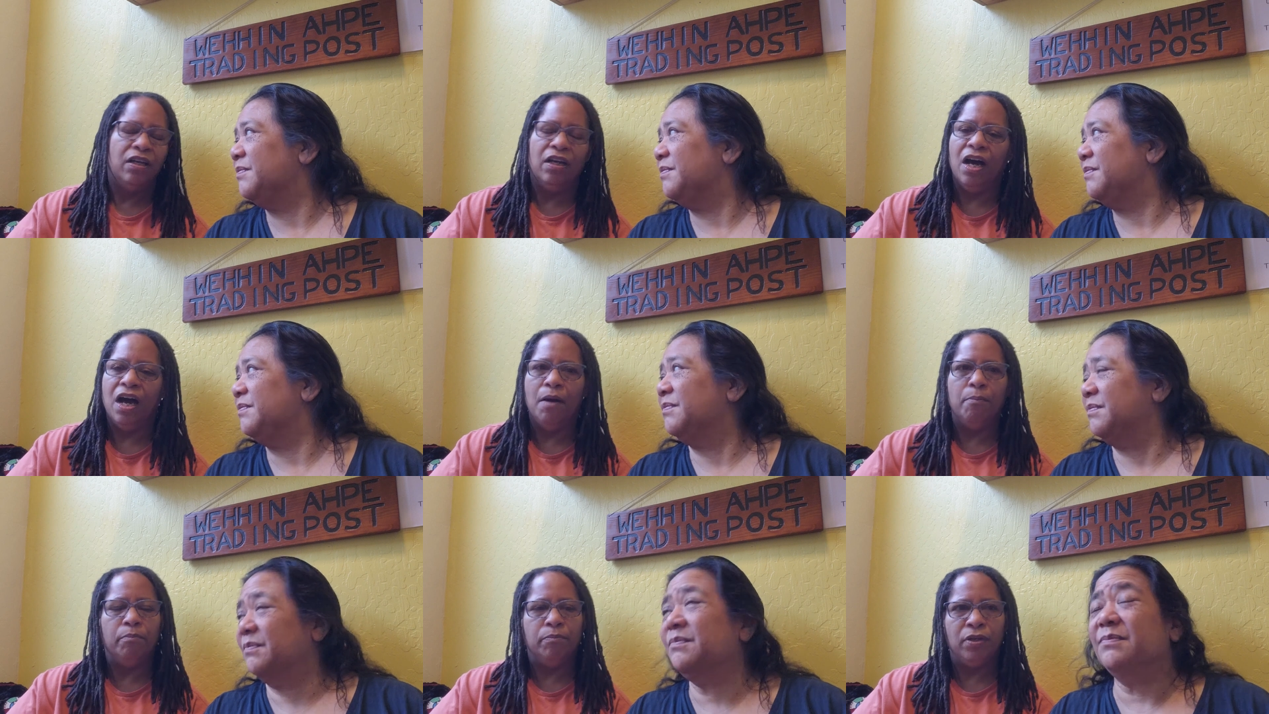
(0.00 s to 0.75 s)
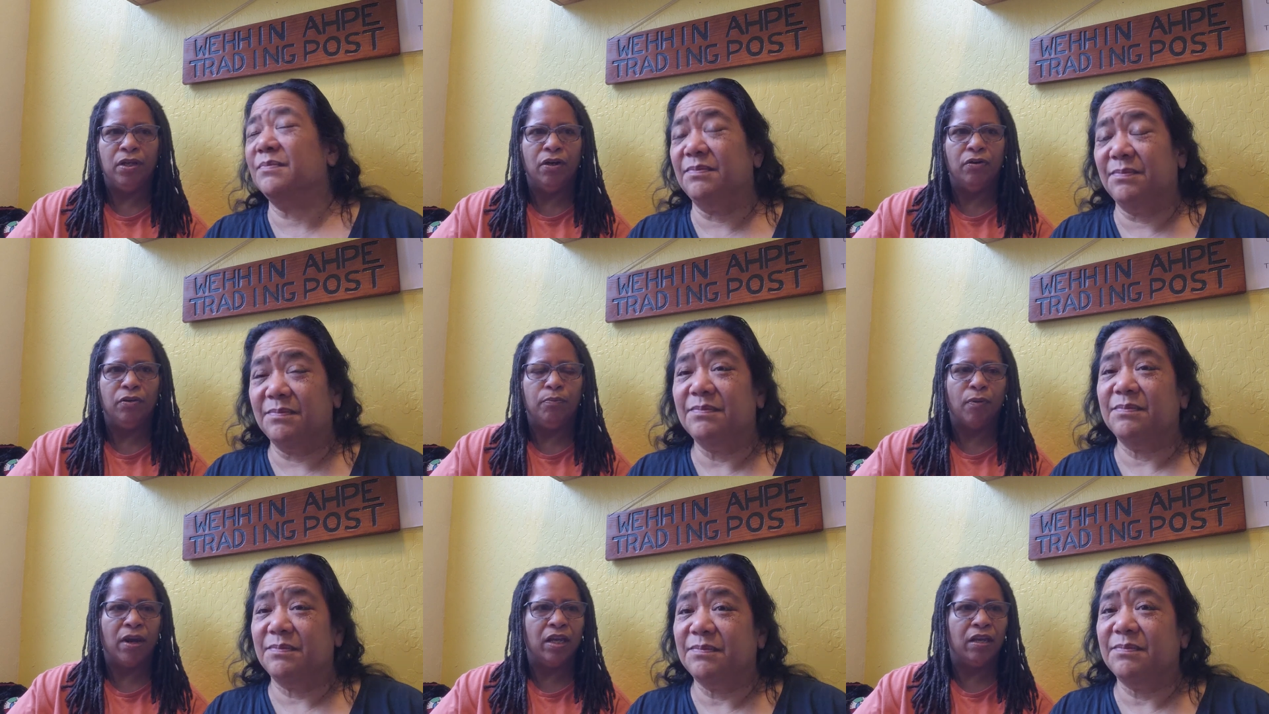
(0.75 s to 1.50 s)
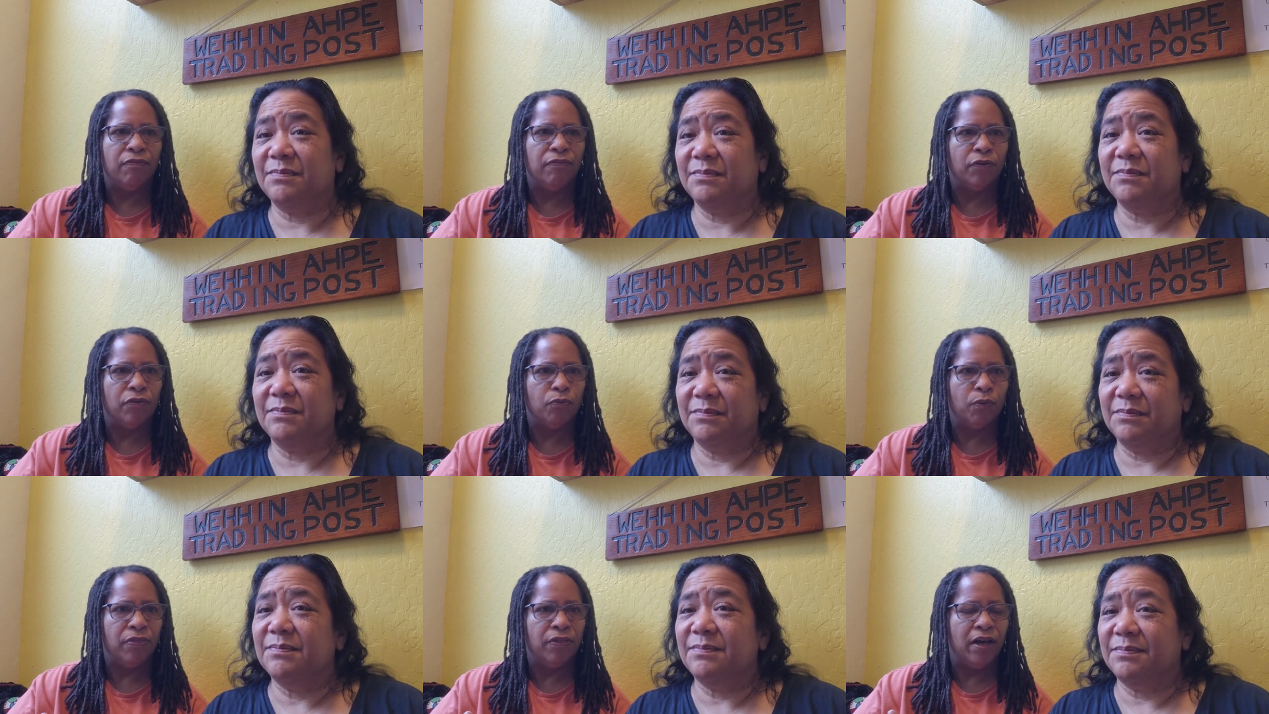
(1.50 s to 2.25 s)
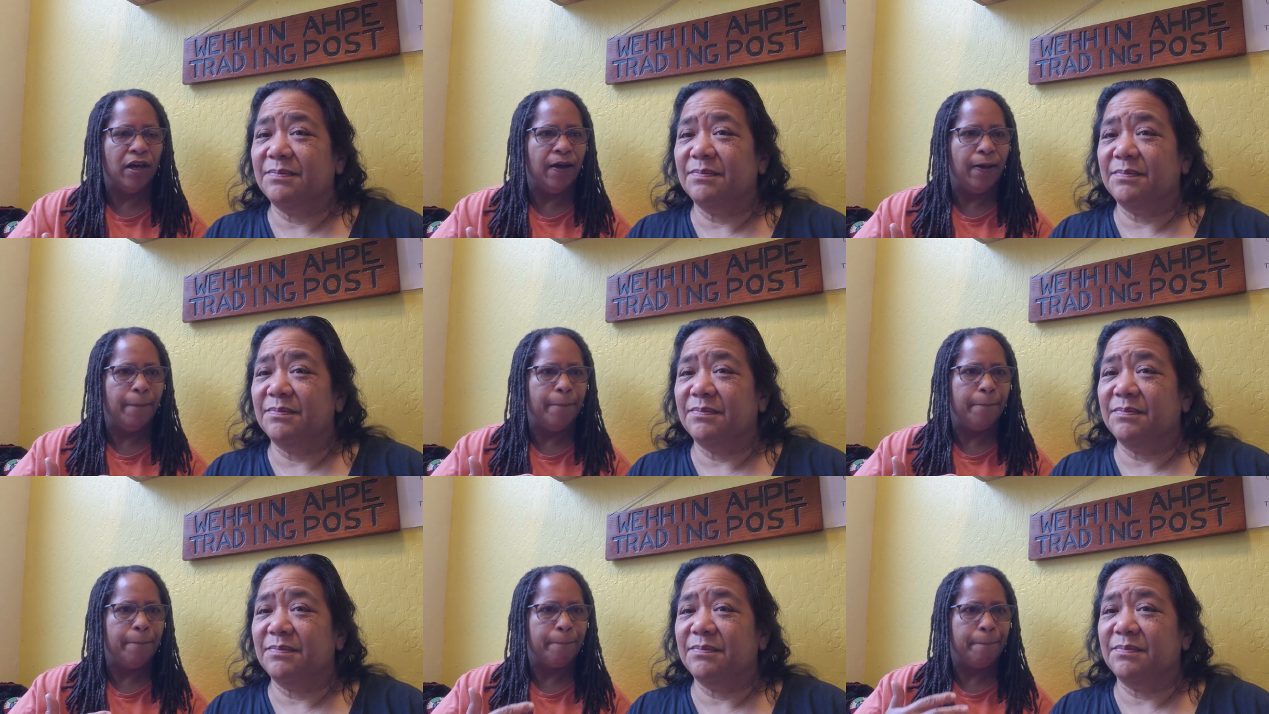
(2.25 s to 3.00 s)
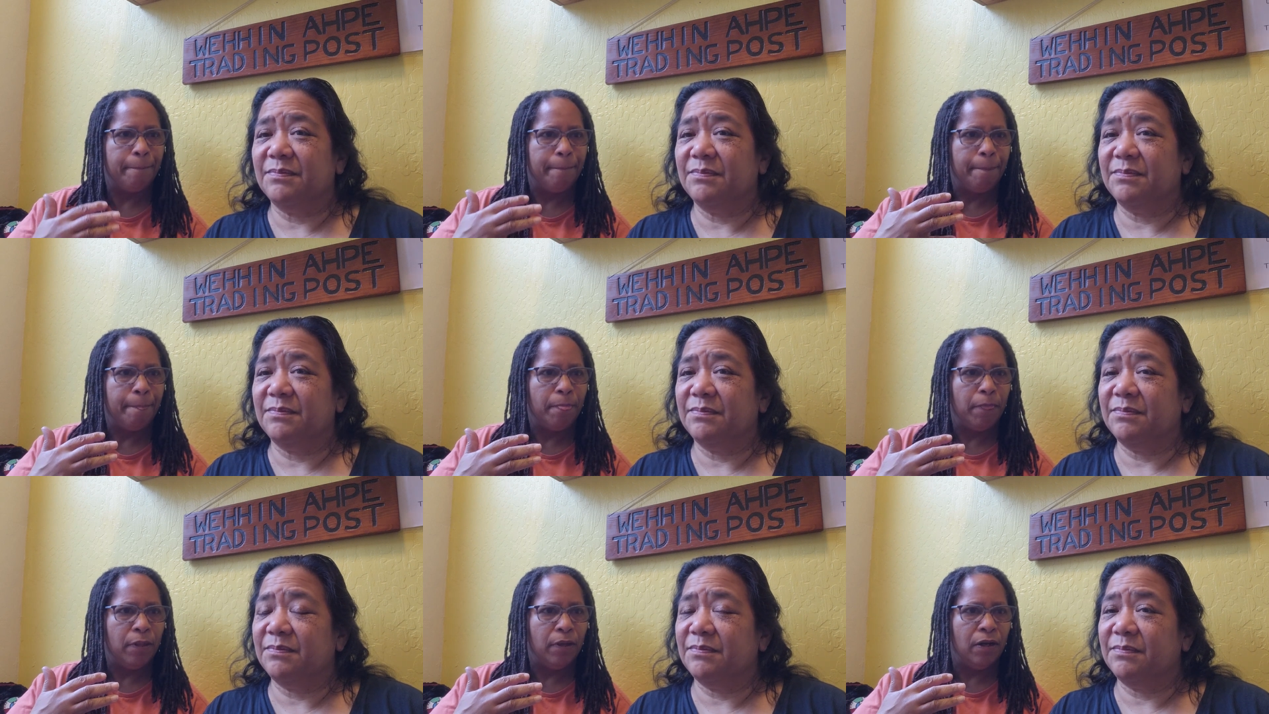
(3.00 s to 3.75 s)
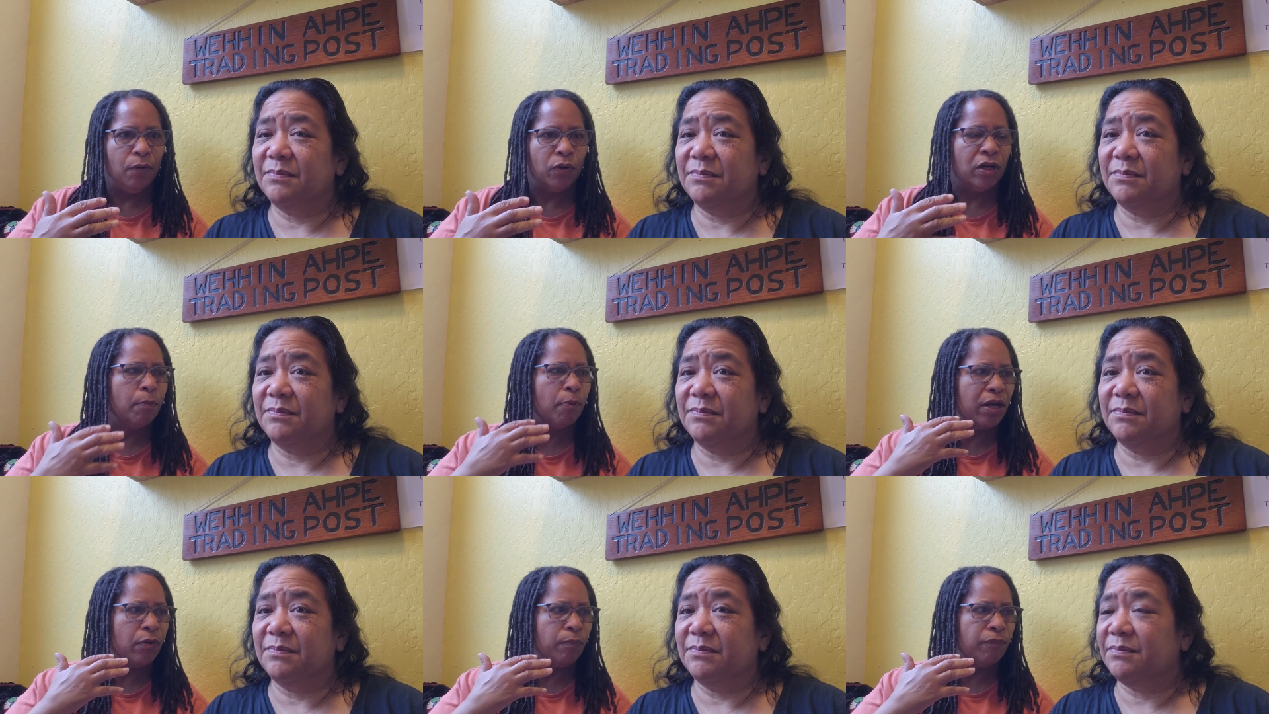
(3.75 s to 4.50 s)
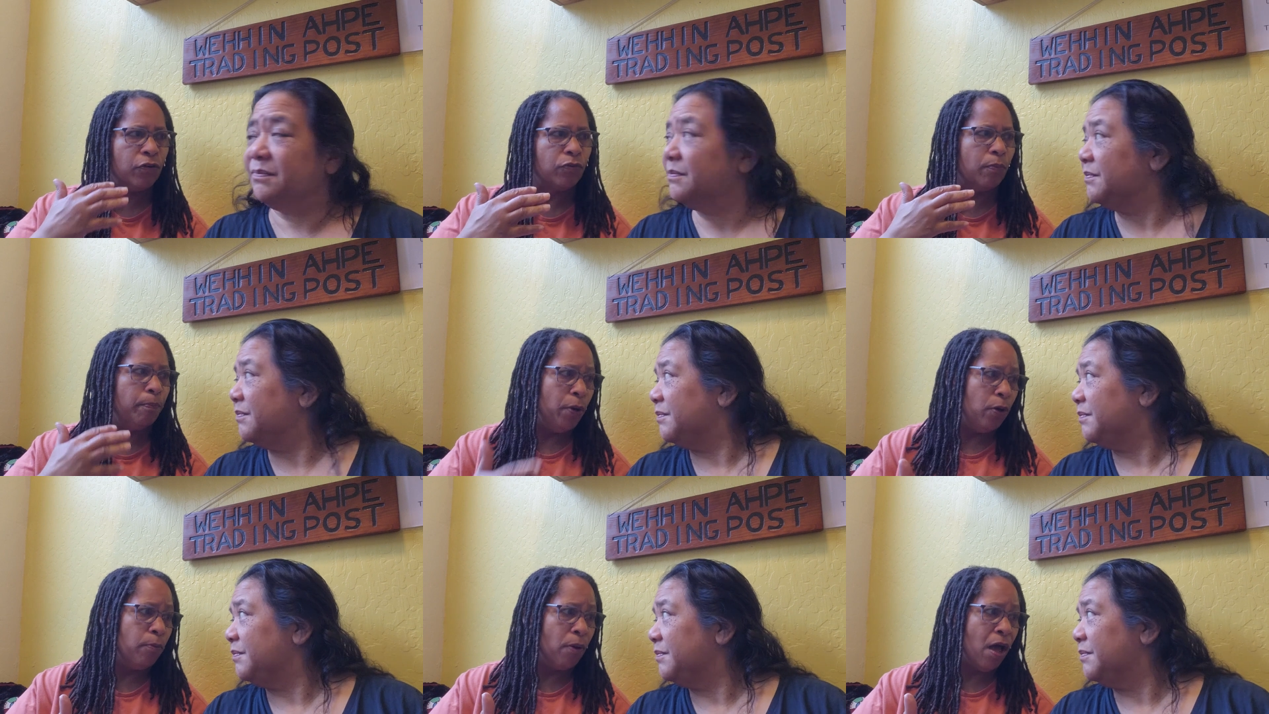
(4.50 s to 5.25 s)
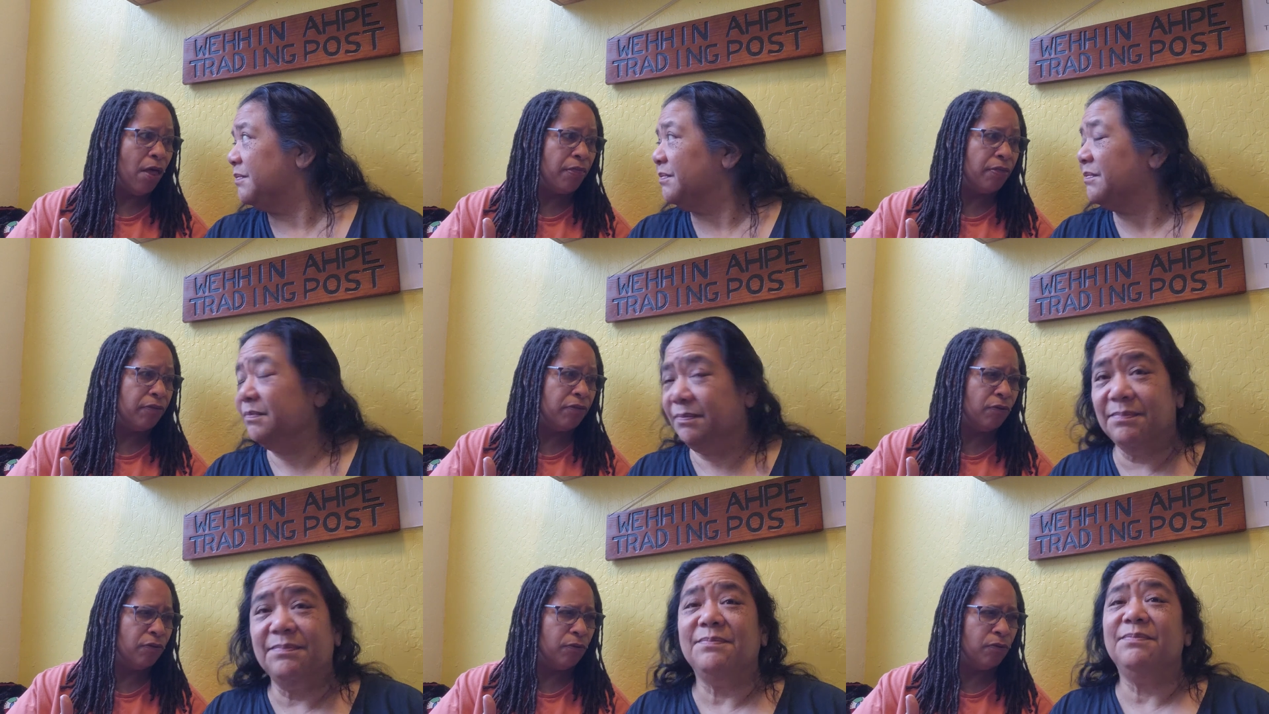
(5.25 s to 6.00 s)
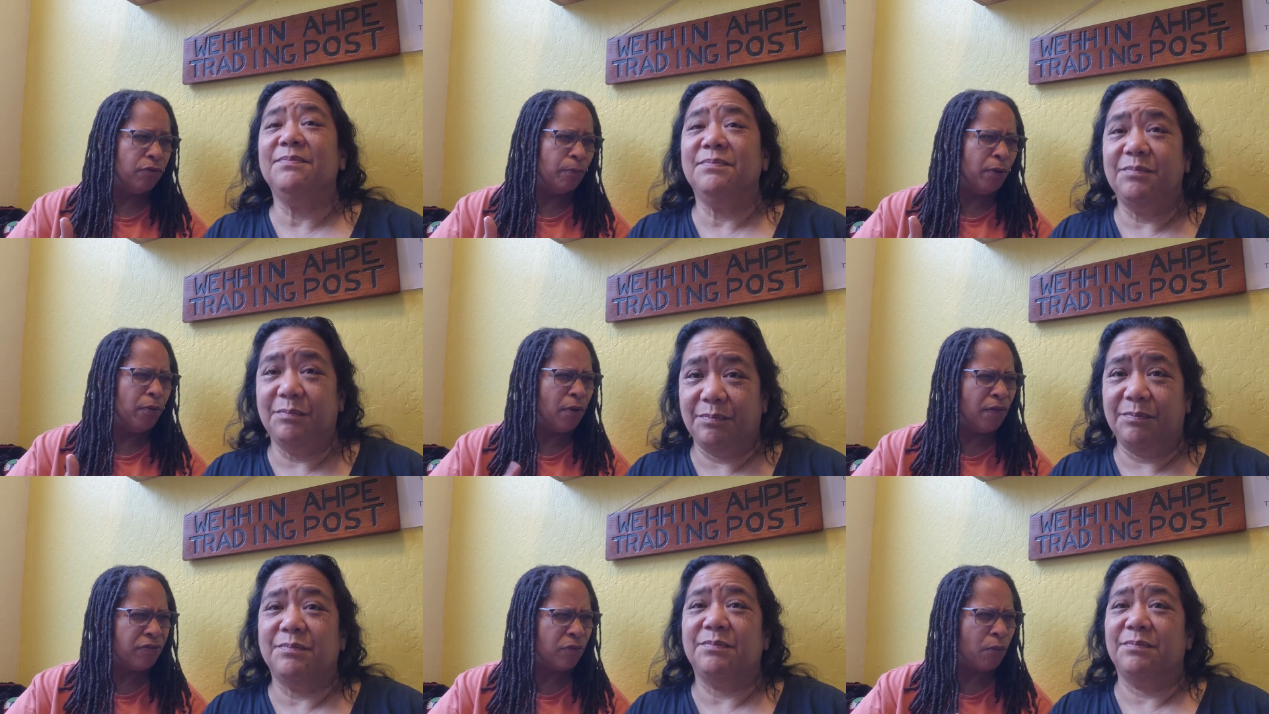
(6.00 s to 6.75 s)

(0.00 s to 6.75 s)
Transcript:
Speaker 1: um, you know you break it first with a uh, we're gonna break it first with bone broth so mm-hmm. so bone broth is a